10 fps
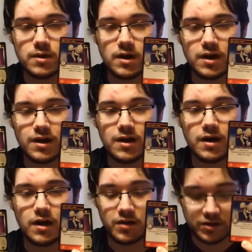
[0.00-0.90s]

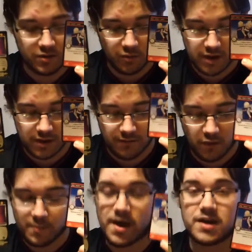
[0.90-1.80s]
Uh, I like the way the
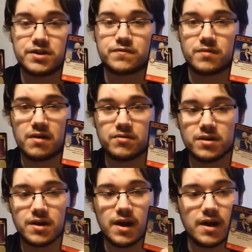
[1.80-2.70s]
format is for
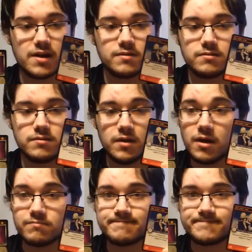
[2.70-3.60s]
everything, and
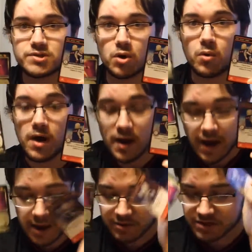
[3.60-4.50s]
yeah. So
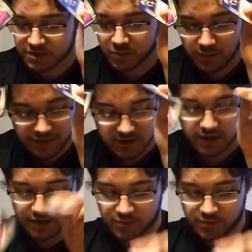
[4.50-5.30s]
anyways, let's move on to the